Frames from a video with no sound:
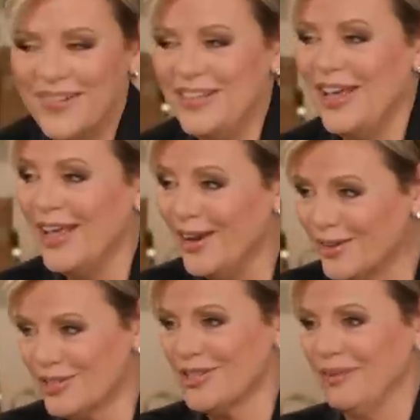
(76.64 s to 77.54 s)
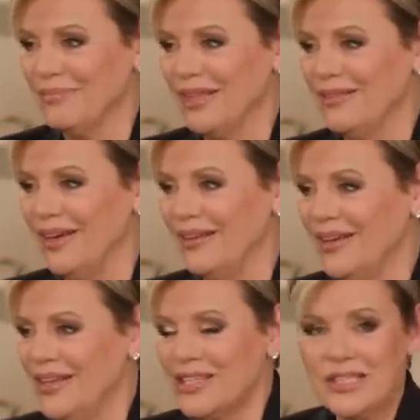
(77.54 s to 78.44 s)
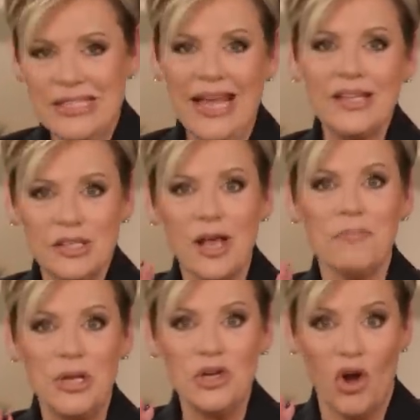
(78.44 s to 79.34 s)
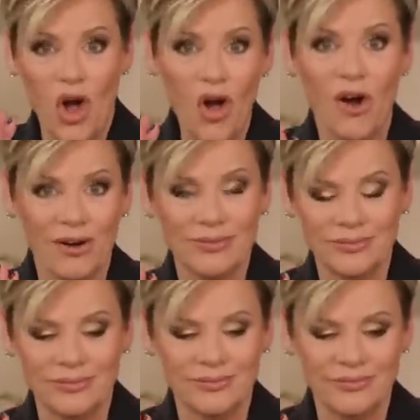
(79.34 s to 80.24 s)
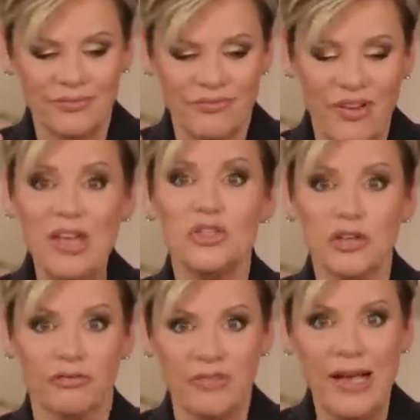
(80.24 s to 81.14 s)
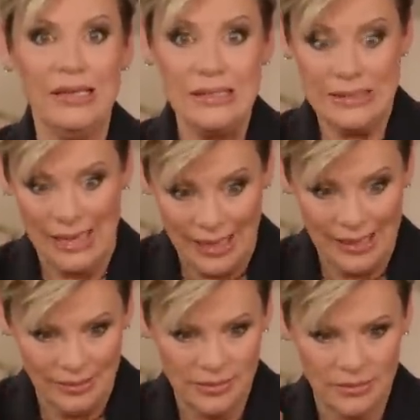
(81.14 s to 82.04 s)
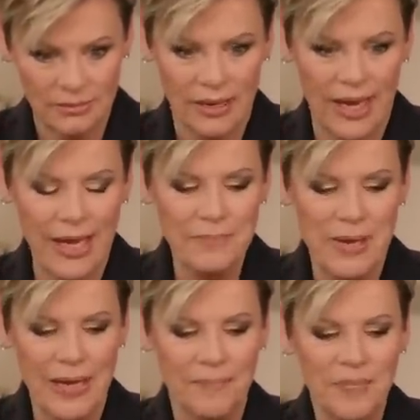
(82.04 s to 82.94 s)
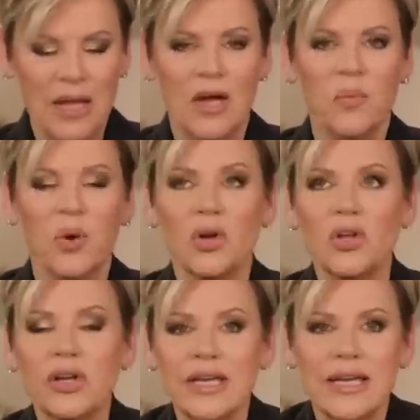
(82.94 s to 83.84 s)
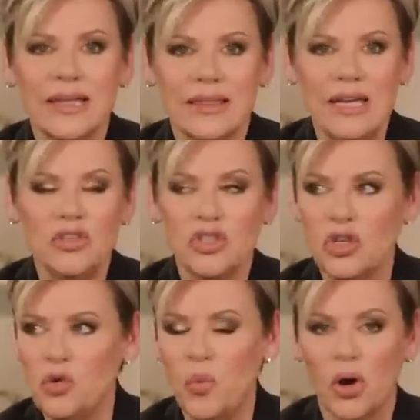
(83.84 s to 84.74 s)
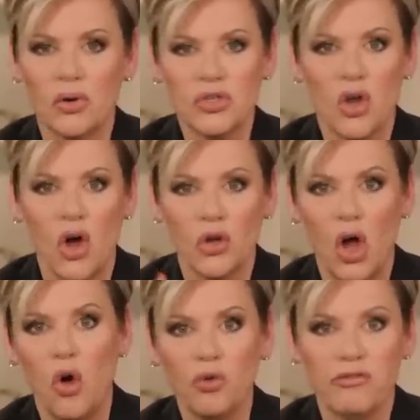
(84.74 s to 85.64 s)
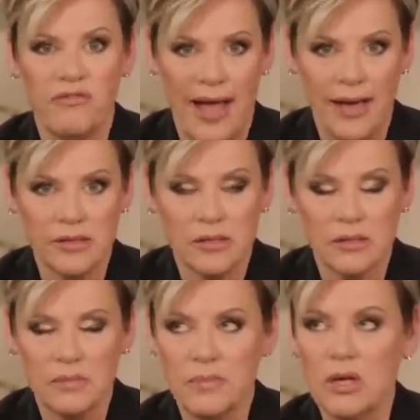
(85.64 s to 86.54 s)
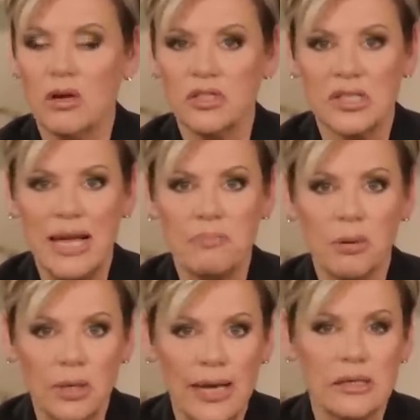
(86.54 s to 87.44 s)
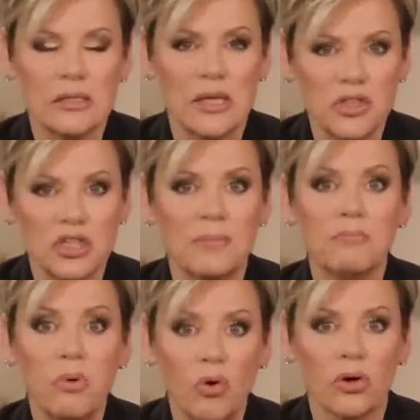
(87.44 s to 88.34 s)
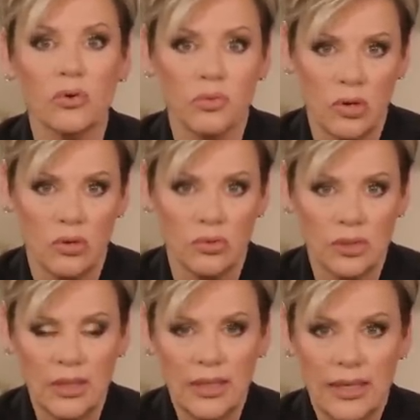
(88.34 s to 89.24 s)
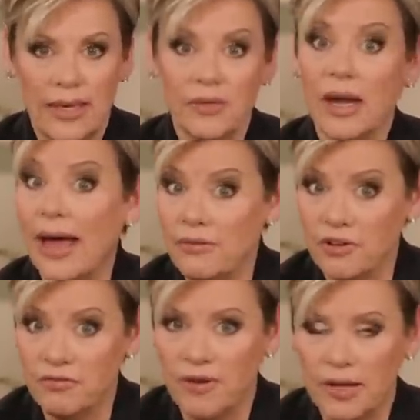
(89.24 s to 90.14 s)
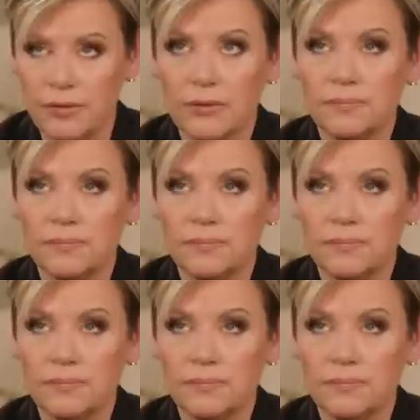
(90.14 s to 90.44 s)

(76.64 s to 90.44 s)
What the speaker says: When you hear something that stands up in your heart, yes. feed your faith. Yes. Say it. Yes. Amen. We're looking at these two words called hold fast mm-hmm. because they place such an important role mm-hmm. in the life of faith.